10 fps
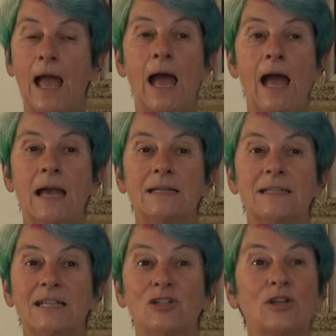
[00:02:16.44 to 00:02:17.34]

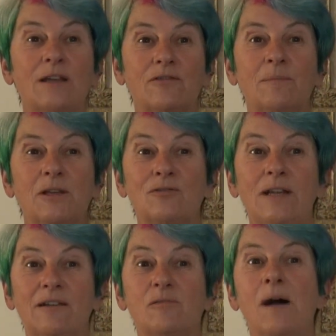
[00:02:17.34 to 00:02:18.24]
and he took it from the
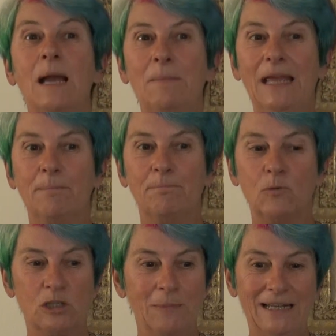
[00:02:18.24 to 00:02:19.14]
Greek for mimeme,
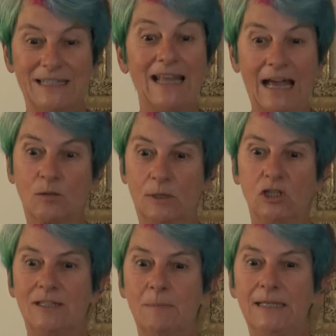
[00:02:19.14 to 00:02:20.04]
which means that
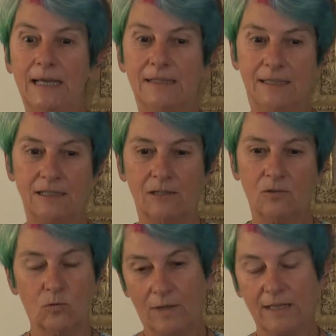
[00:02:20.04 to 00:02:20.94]
which is imitated
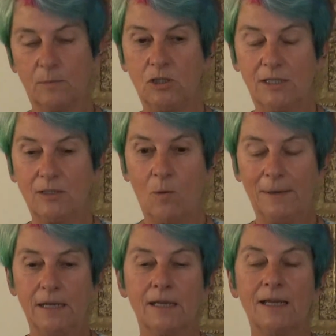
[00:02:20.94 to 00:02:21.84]
or that which is
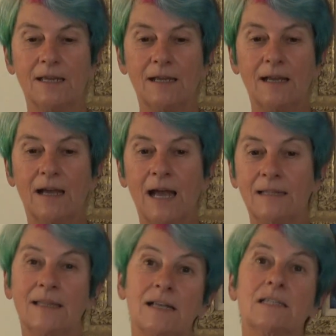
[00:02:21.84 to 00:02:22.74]
copied.
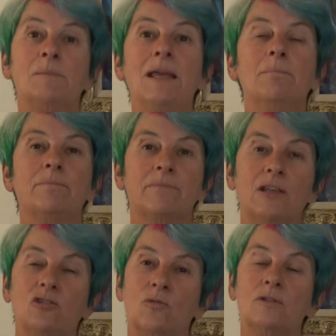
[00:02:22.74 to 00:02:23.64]
And that's the meme.
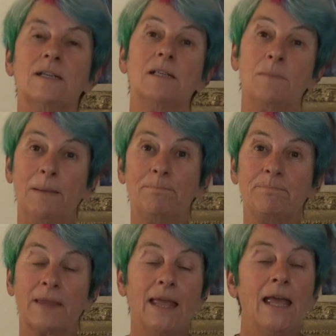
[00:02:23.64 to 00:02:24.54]
He shortened it to meme.
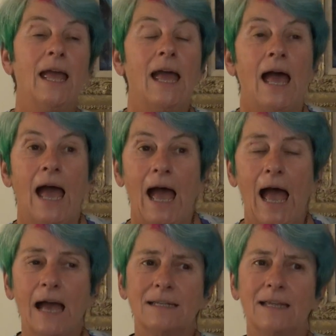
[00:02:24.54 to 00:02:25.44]
Mm-hmm.
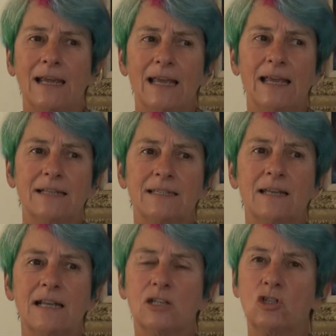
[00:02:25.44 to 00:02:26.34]
And it's
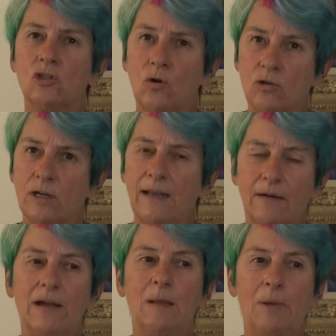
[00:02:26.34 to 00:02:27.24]
an
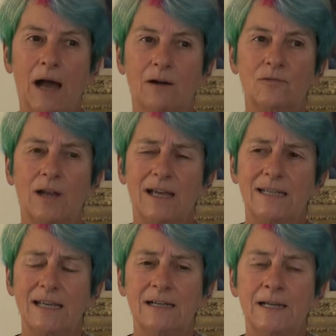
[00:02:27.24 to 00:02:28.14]
extraordinarily powerful
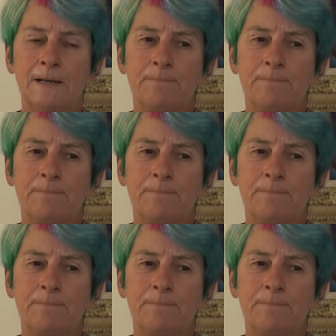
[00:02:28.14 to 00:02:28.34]
idea.